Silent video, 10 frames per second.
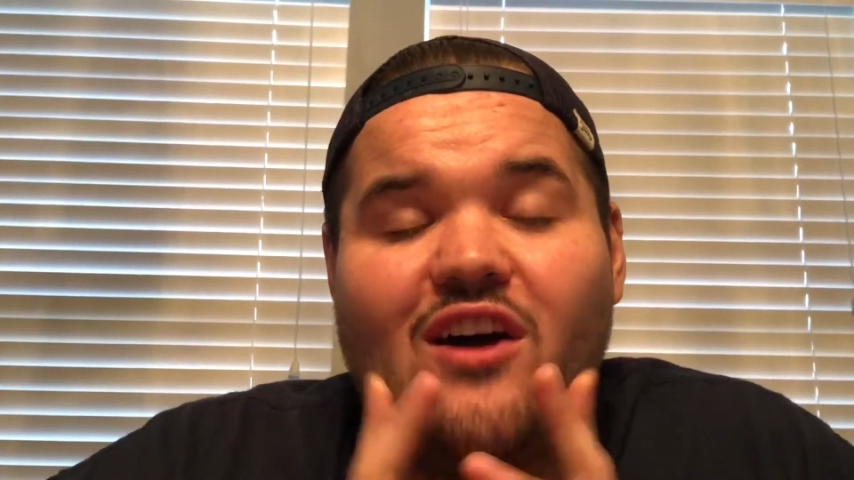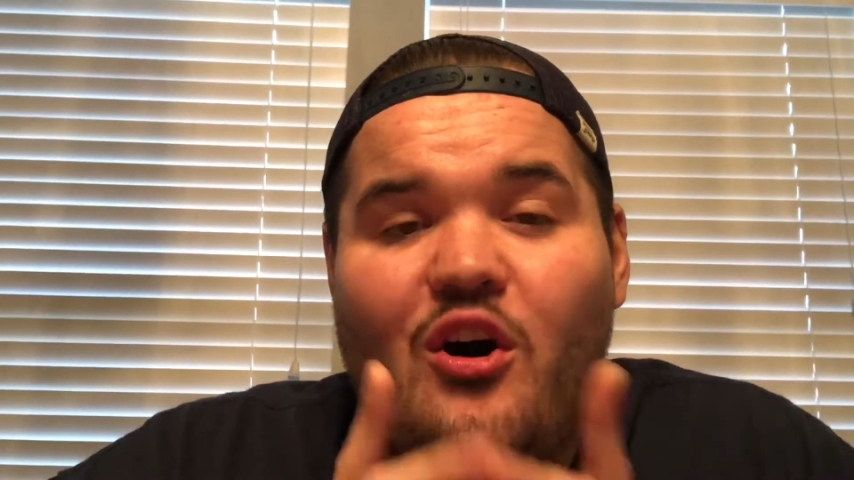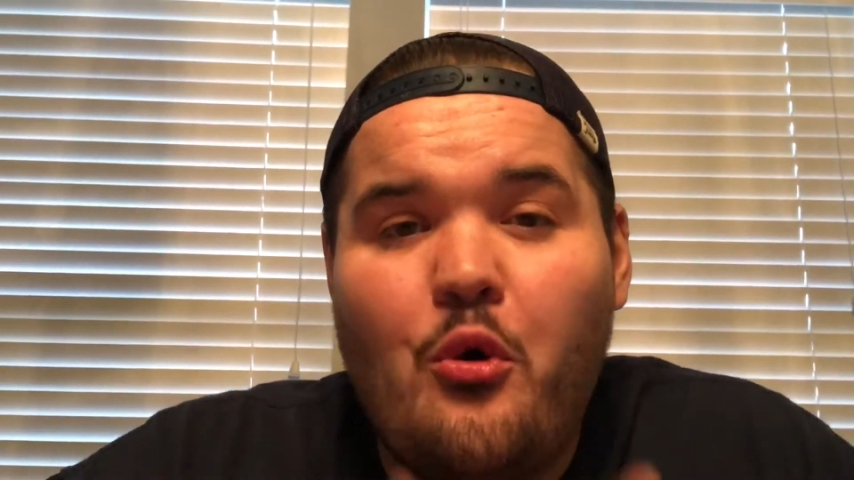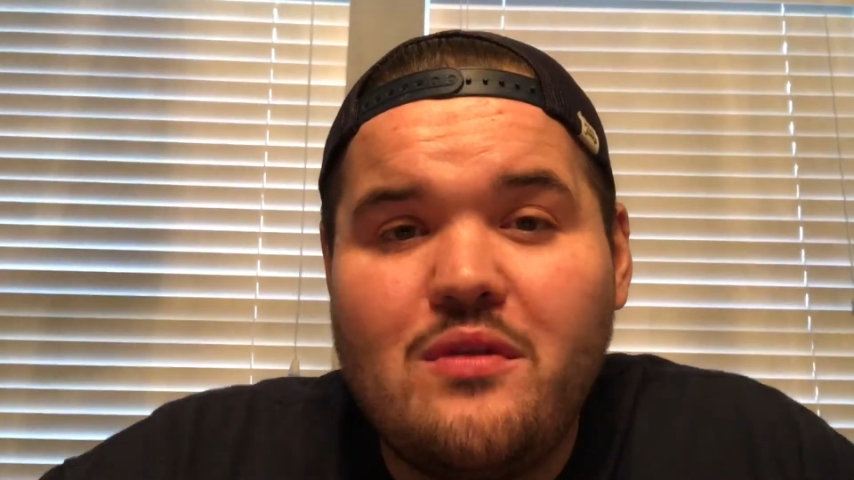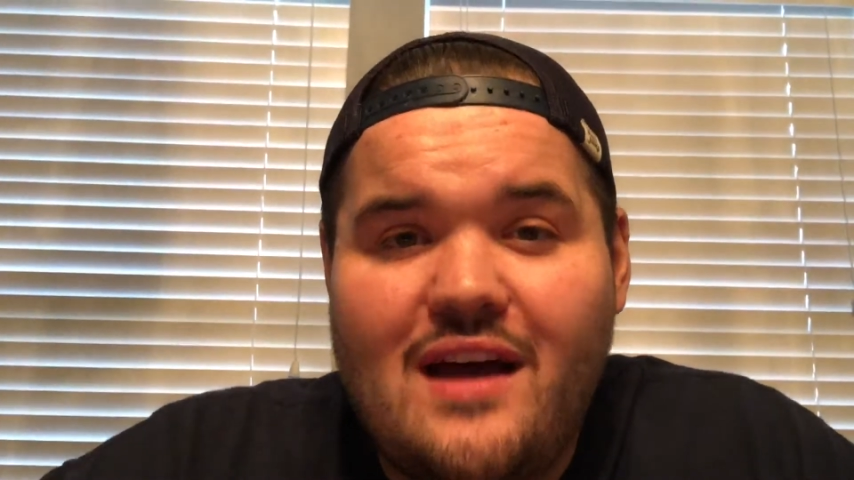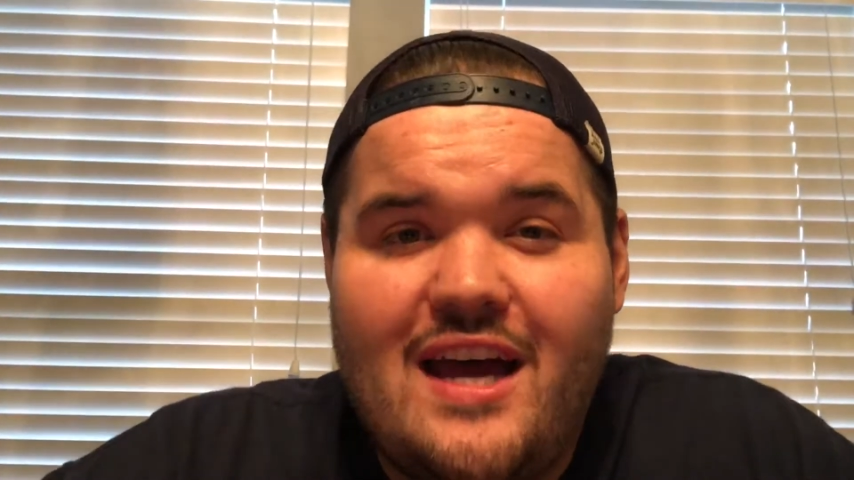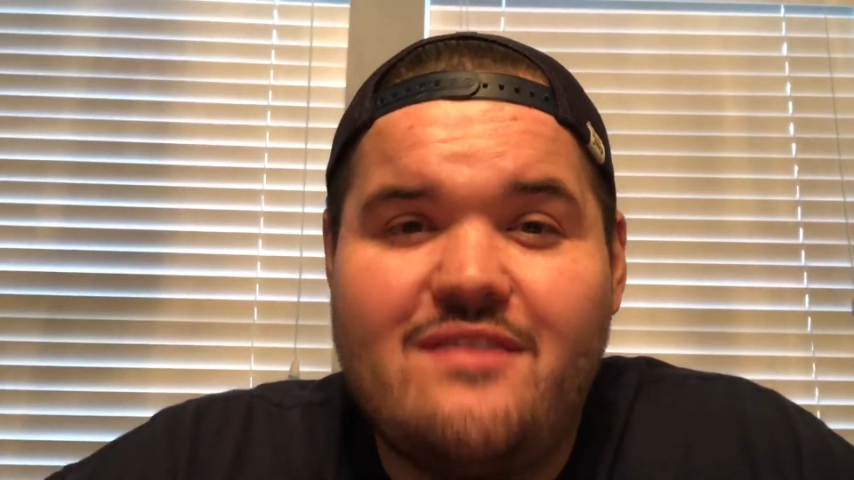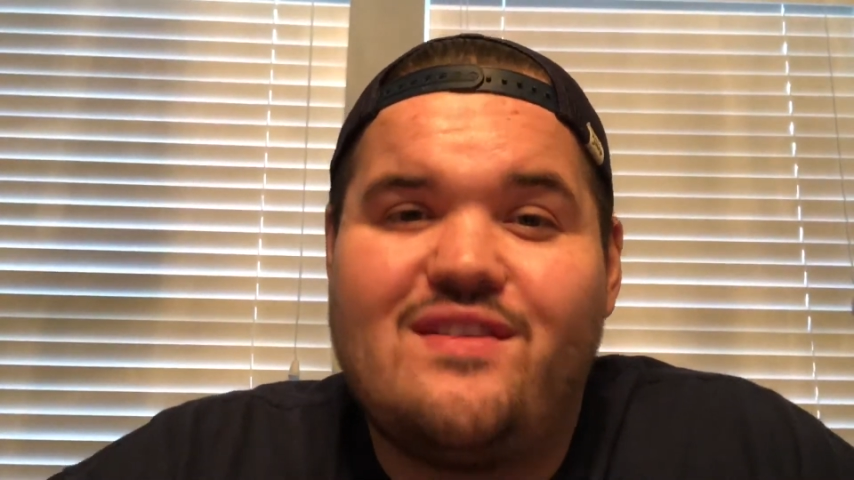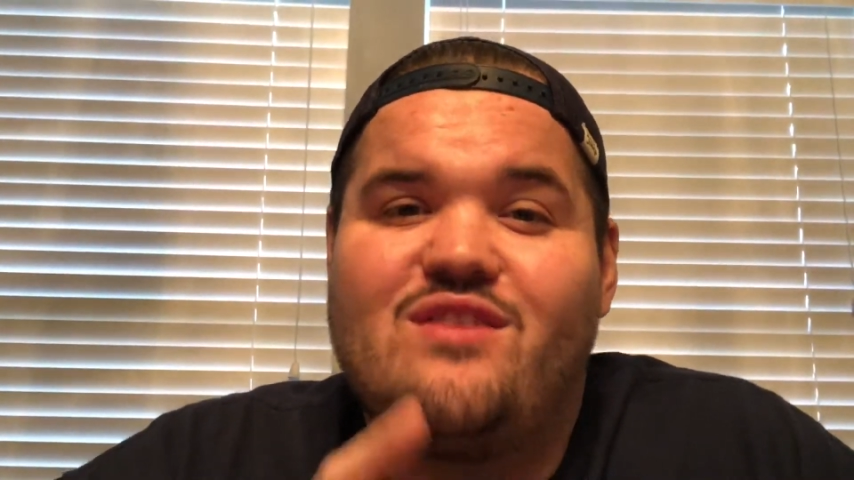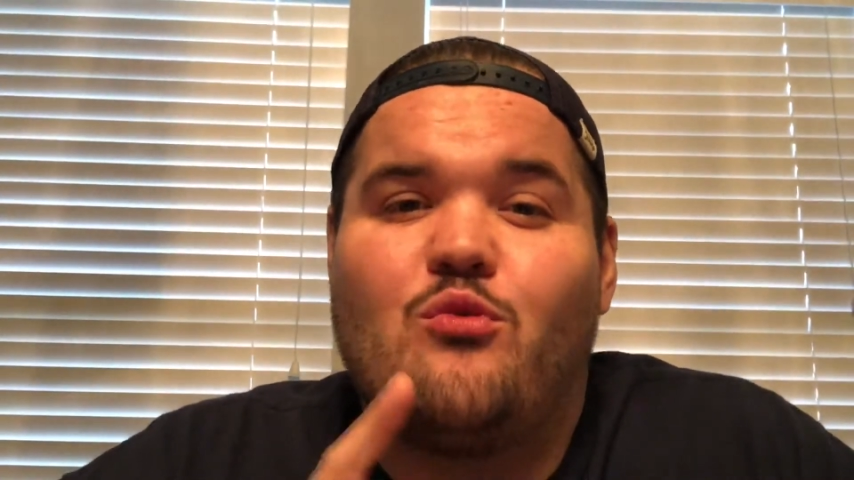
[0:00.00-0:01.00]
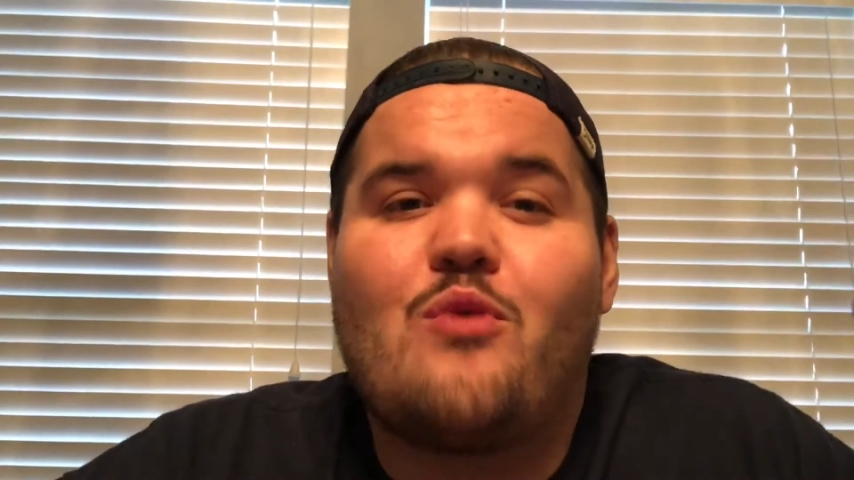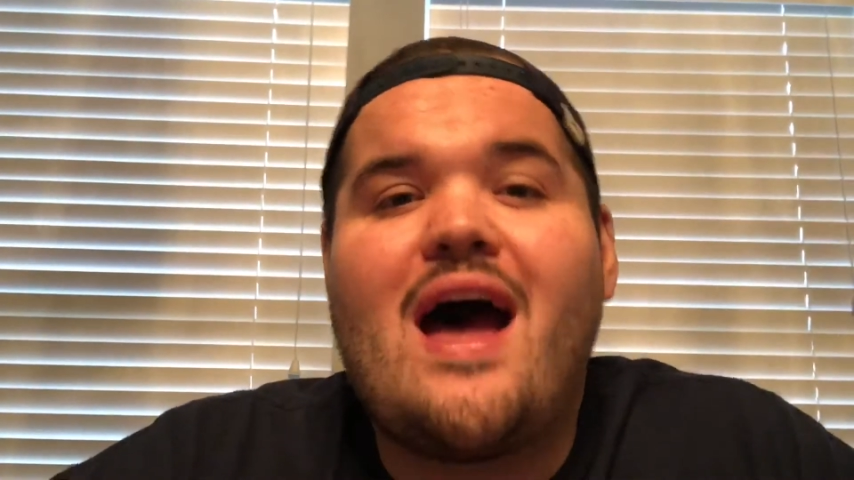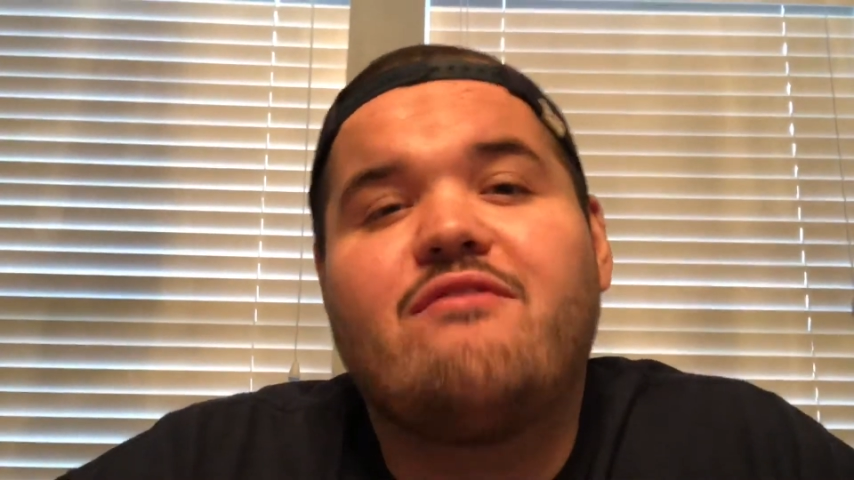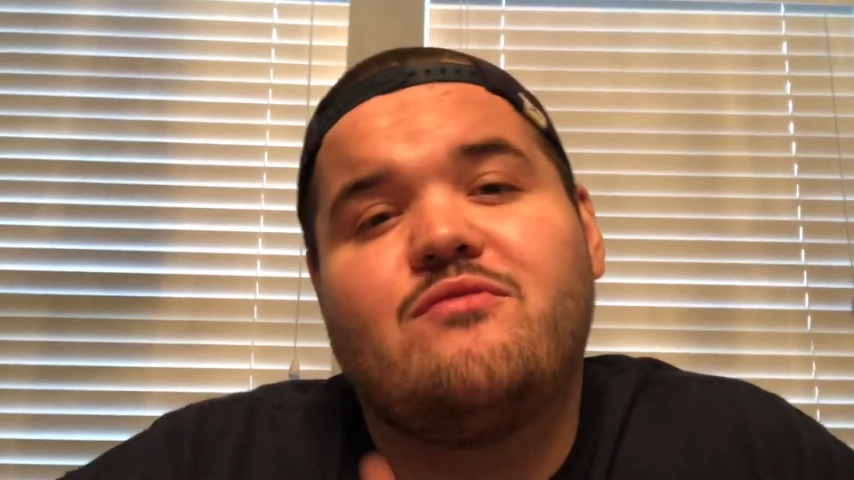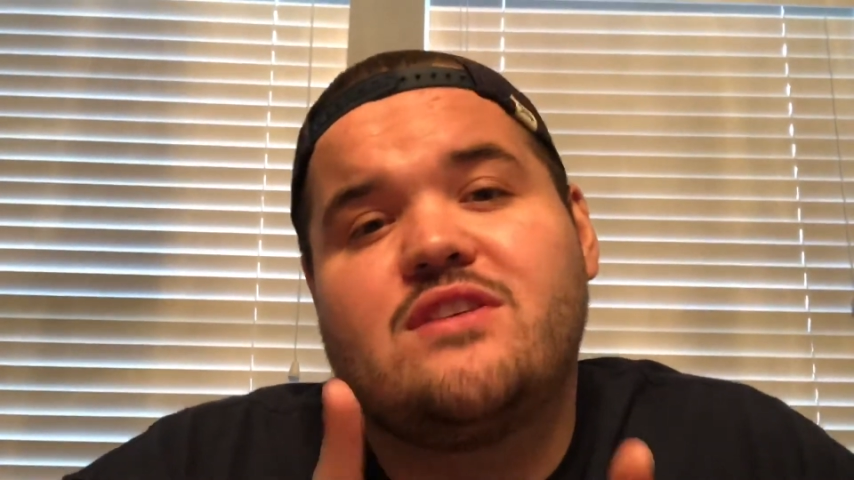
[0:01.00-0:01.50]
own life, the
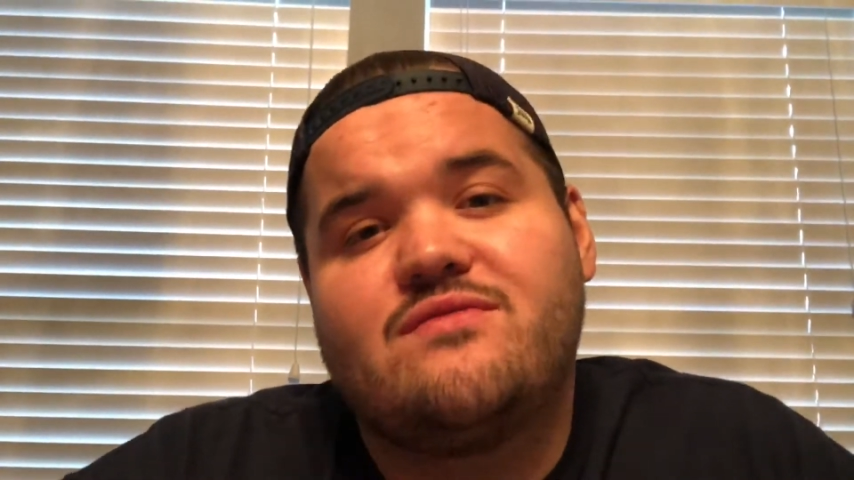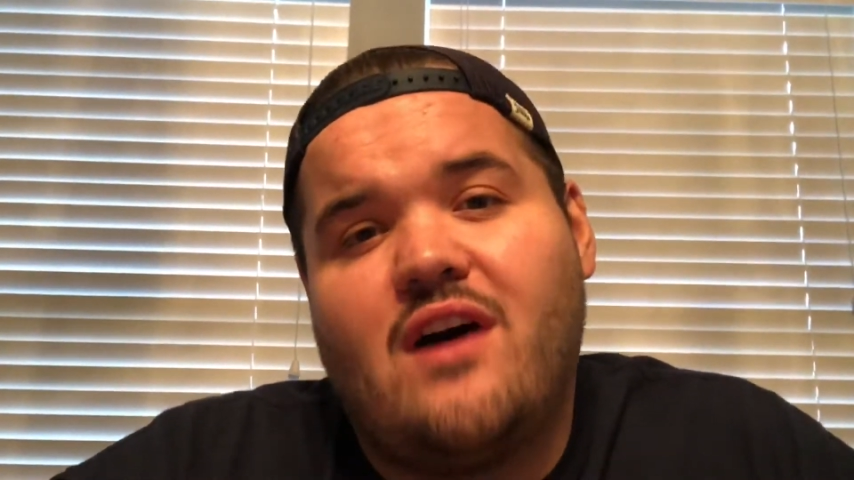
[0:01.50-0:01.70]
wrath of his